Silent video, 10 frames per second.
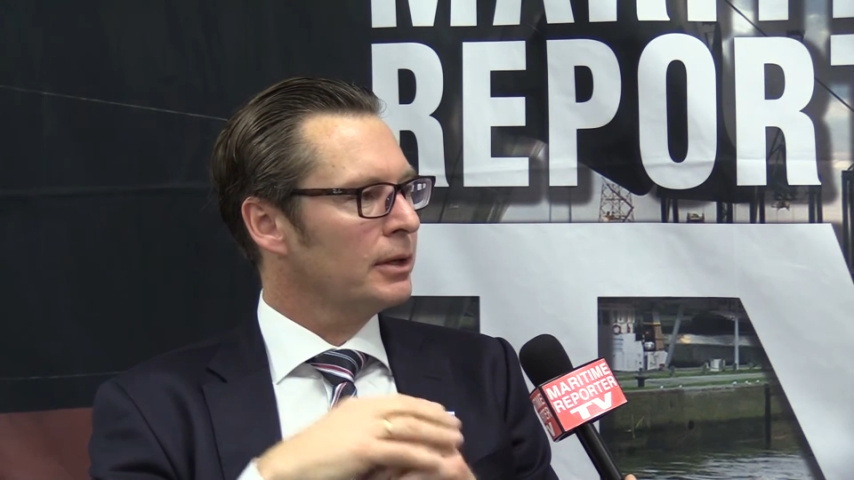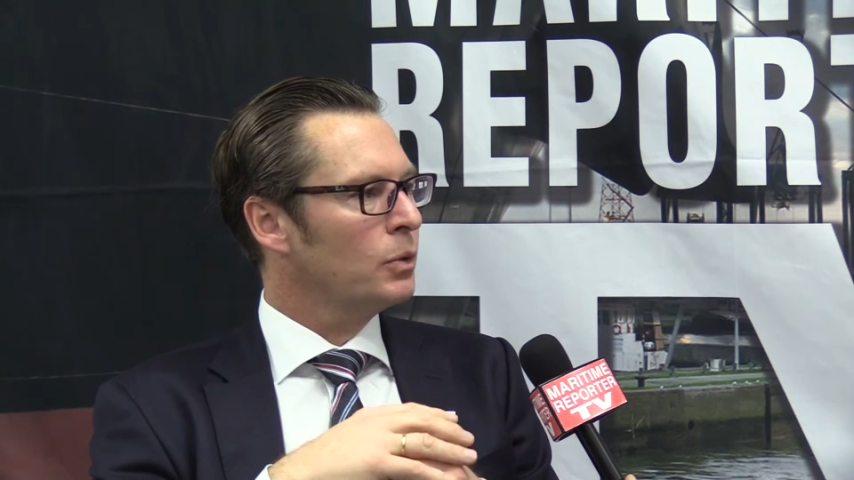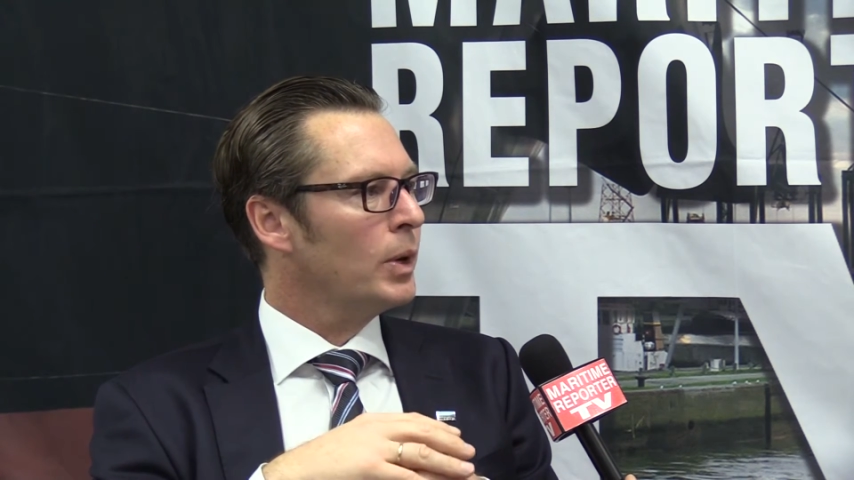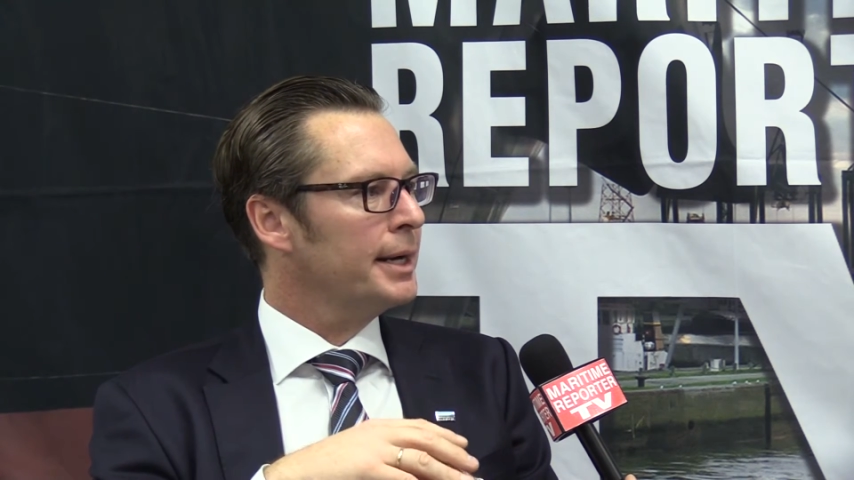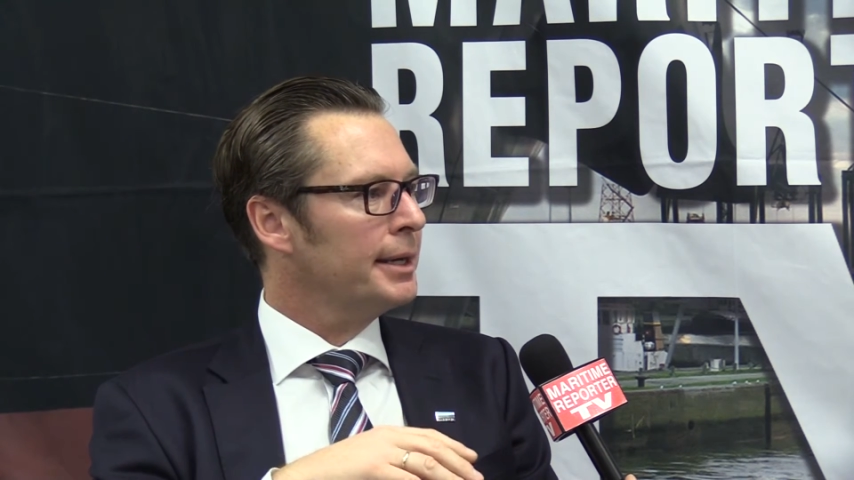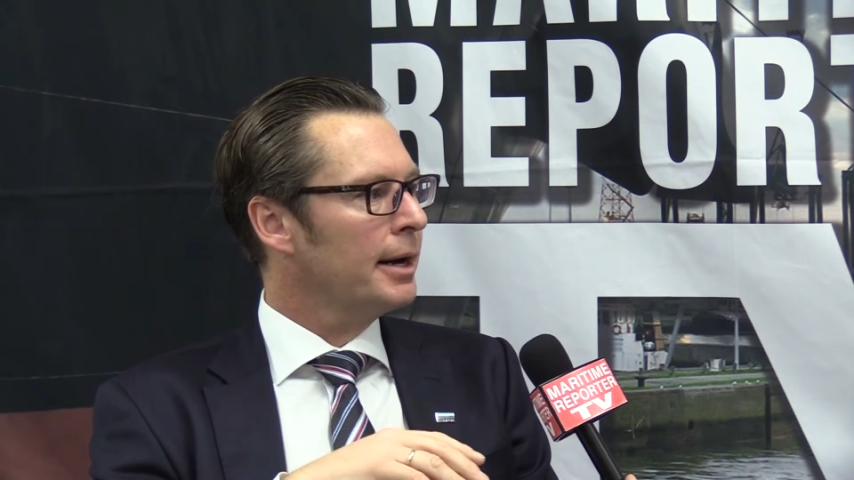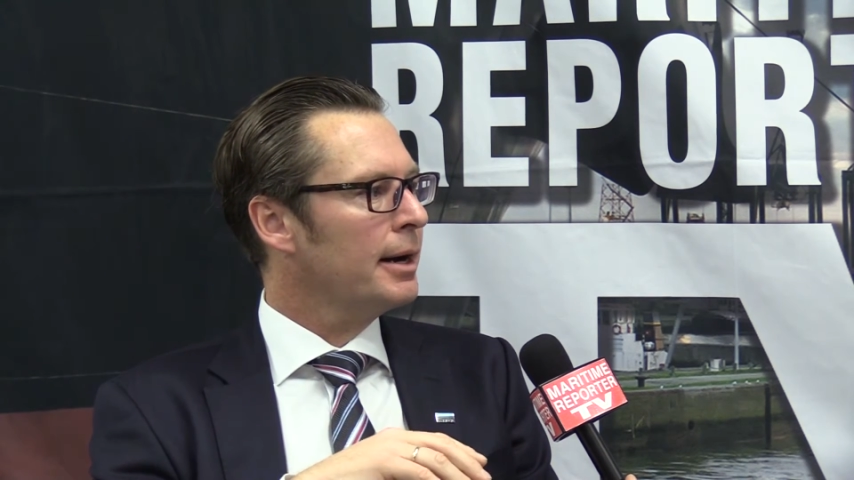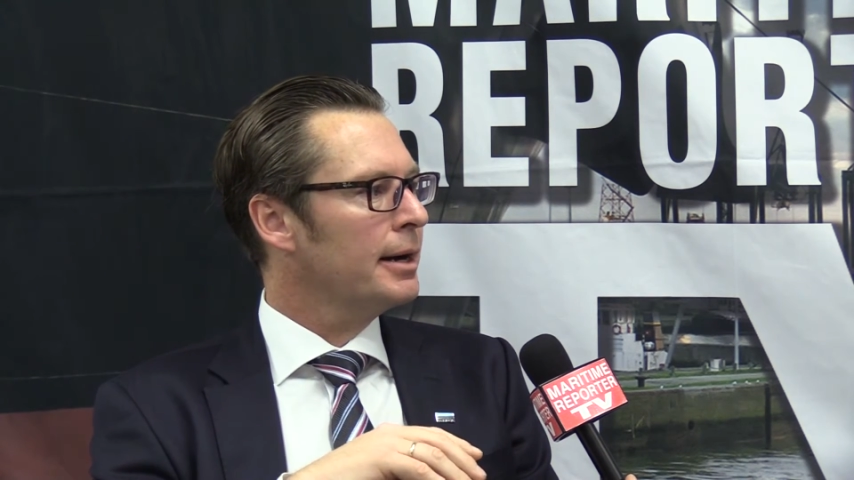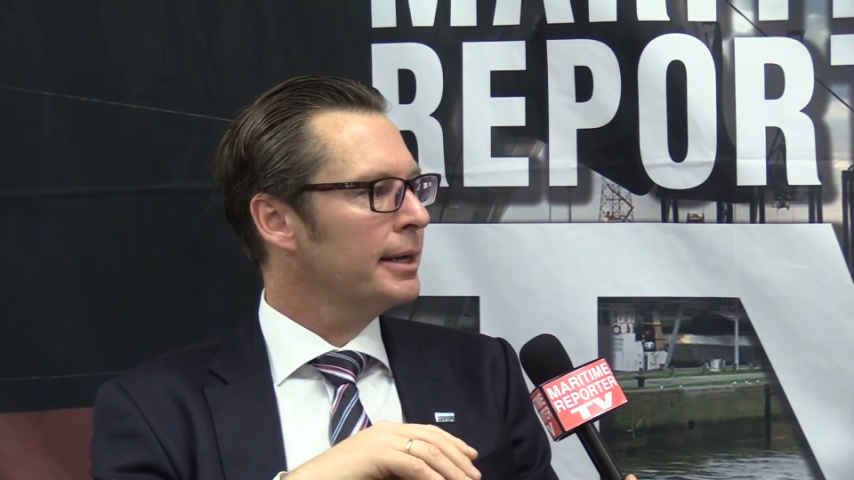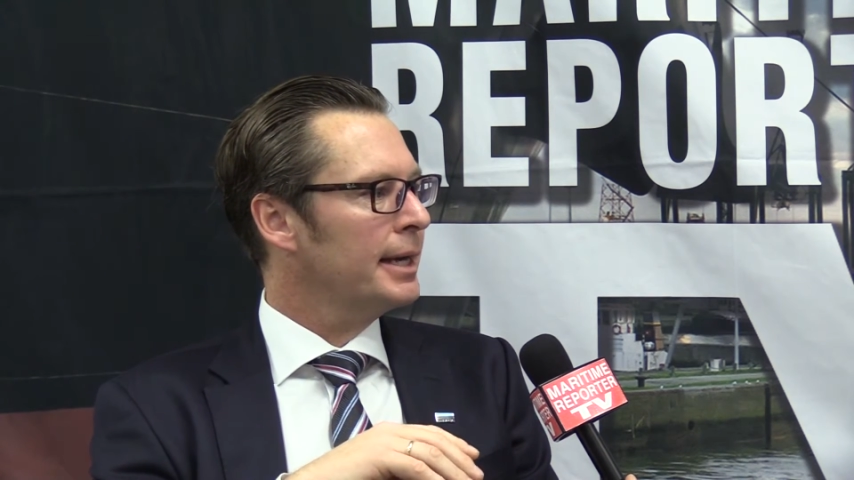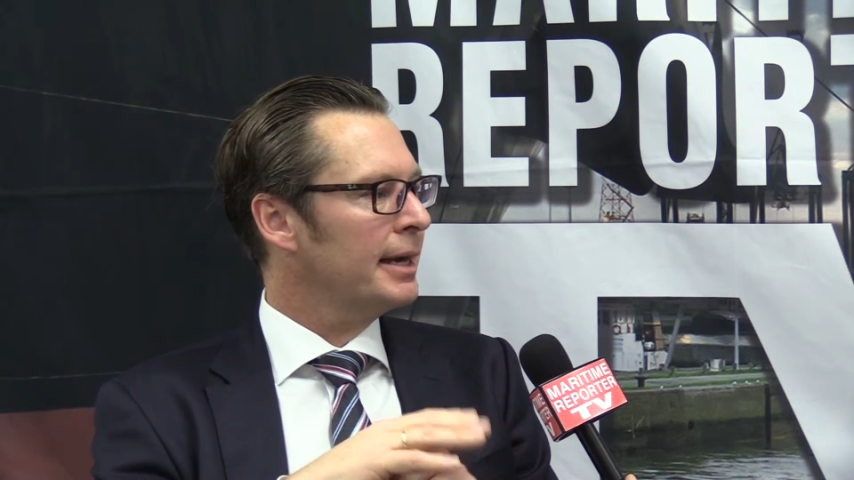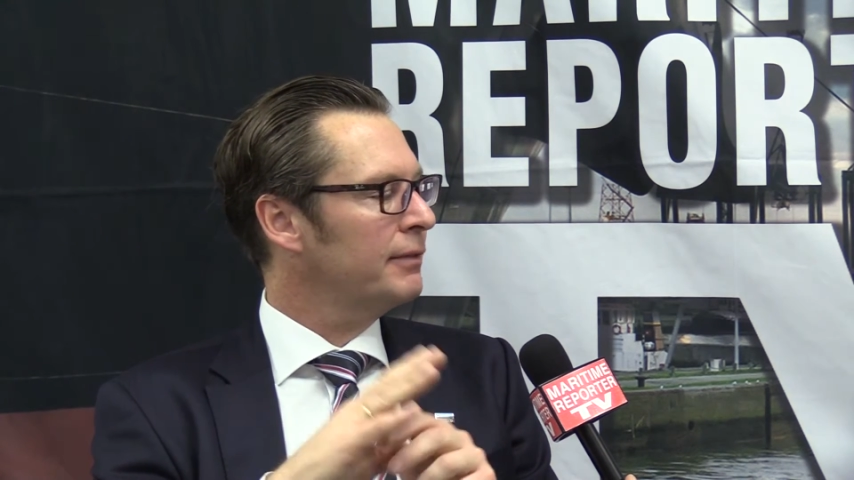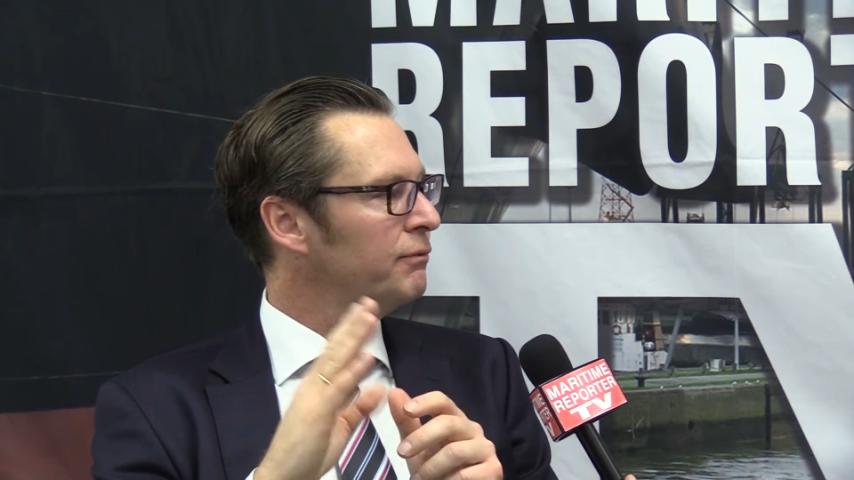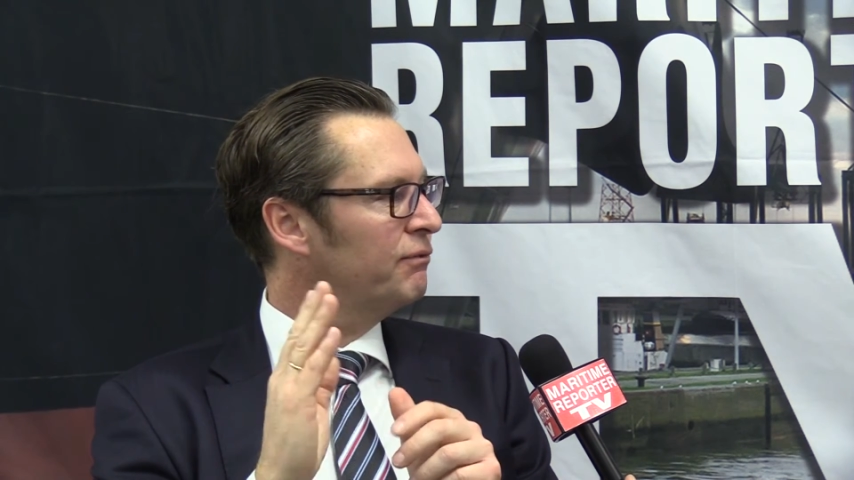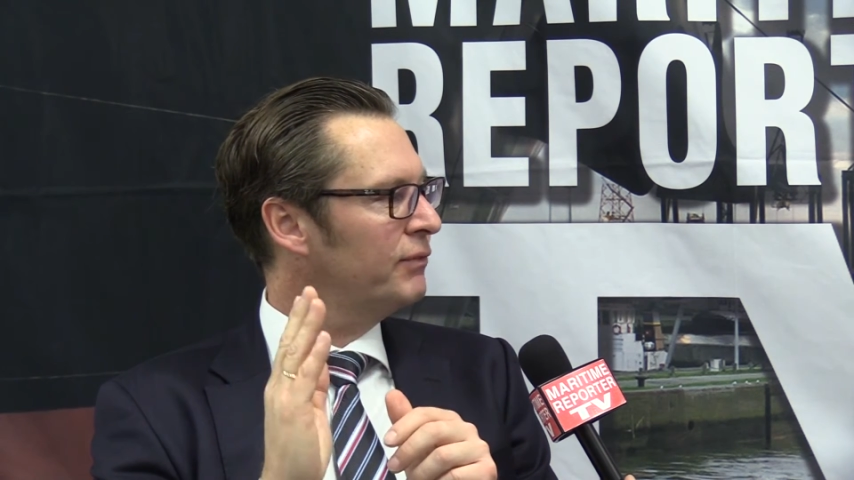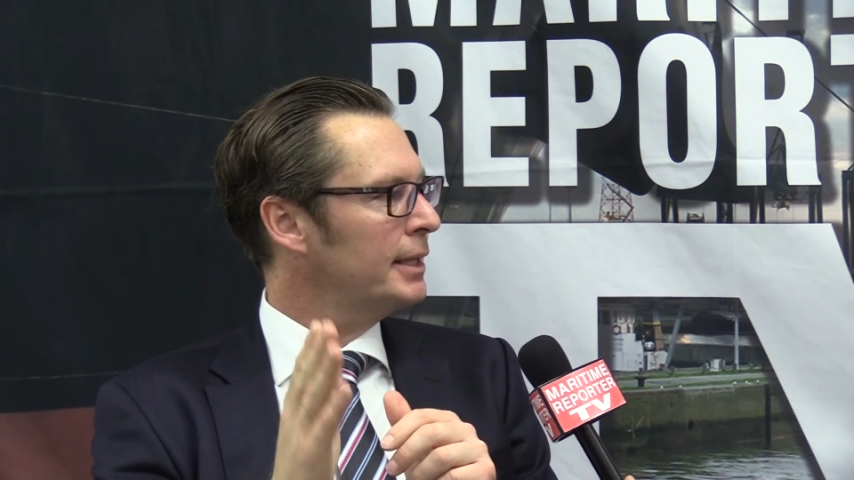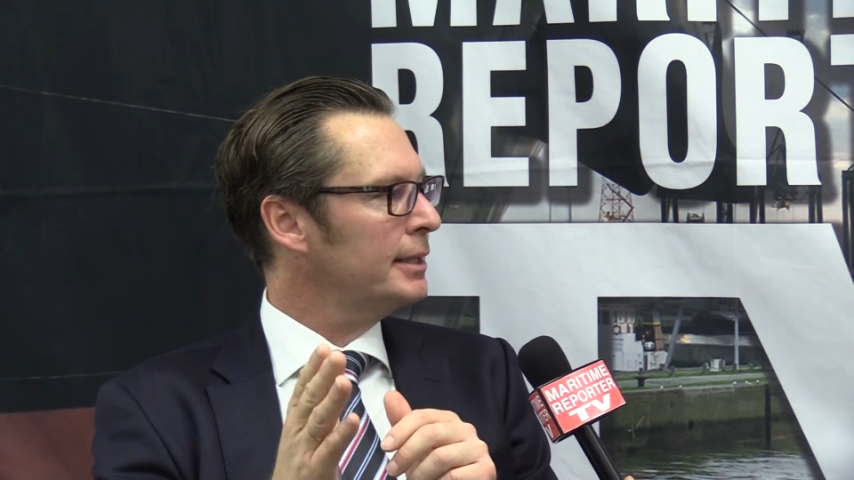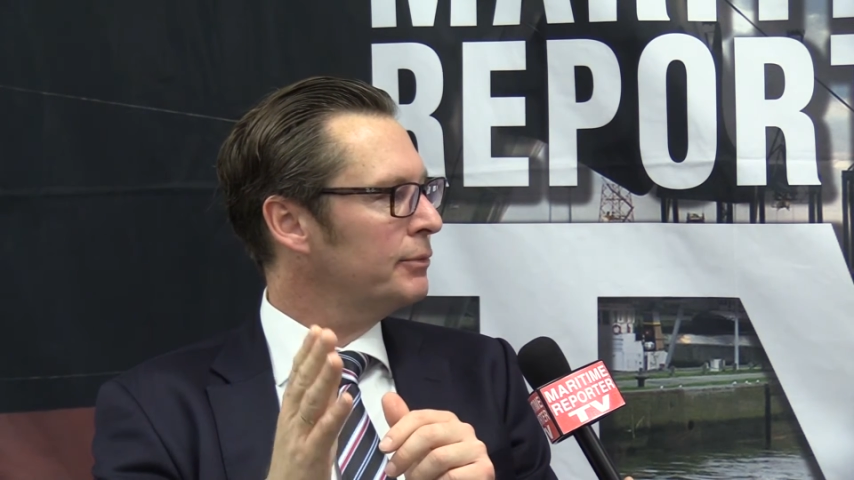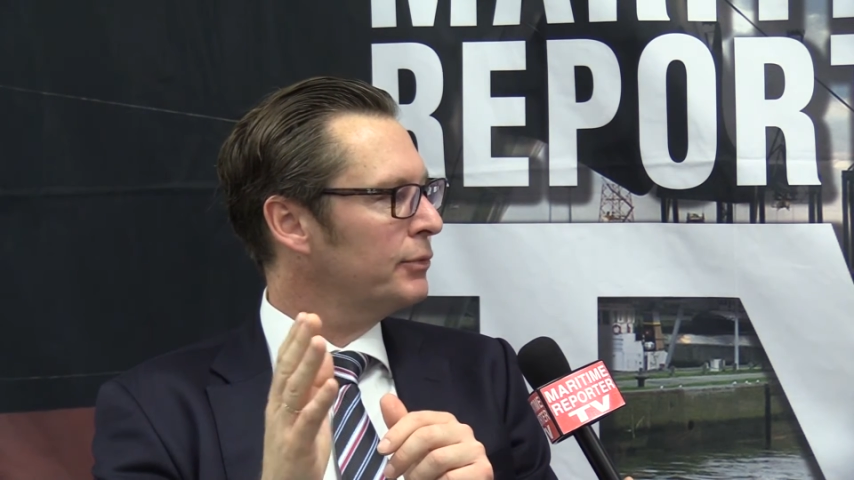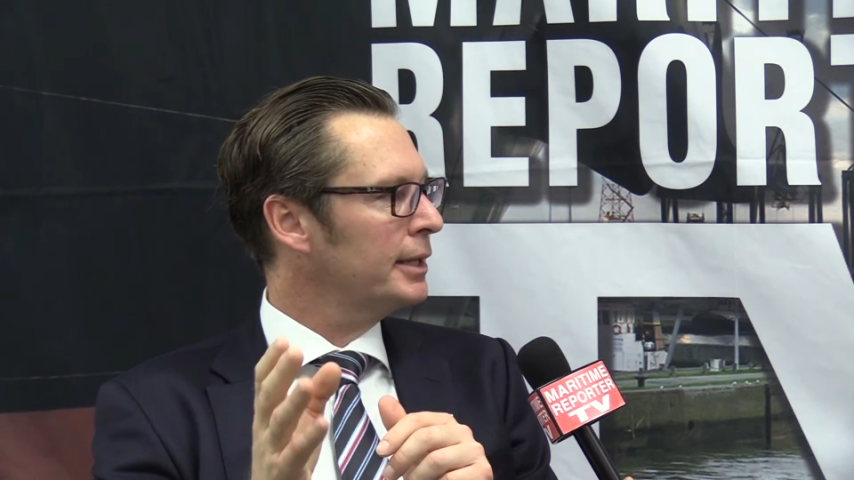quite high at
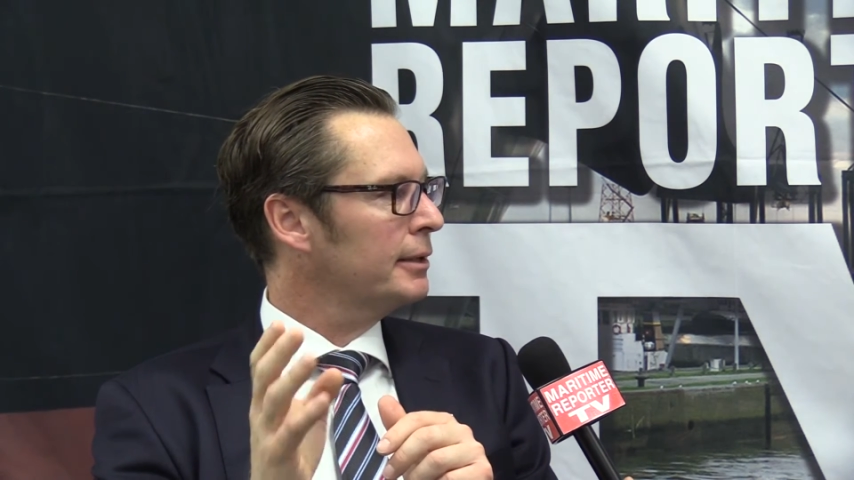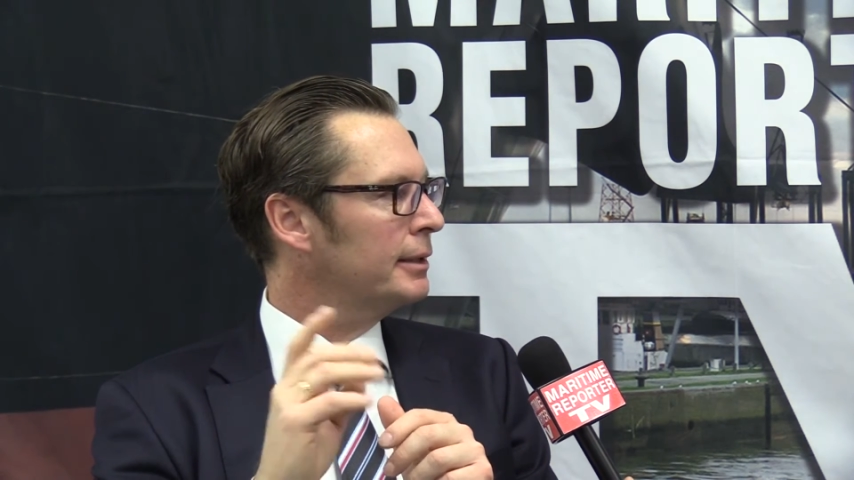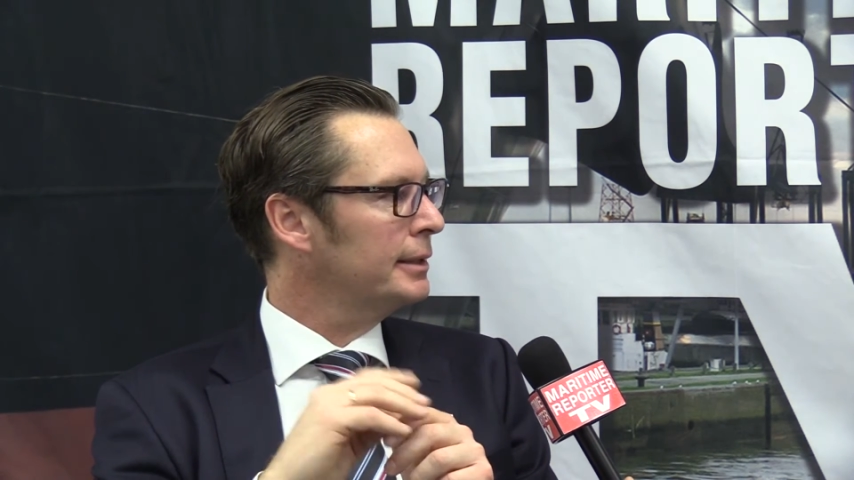very regular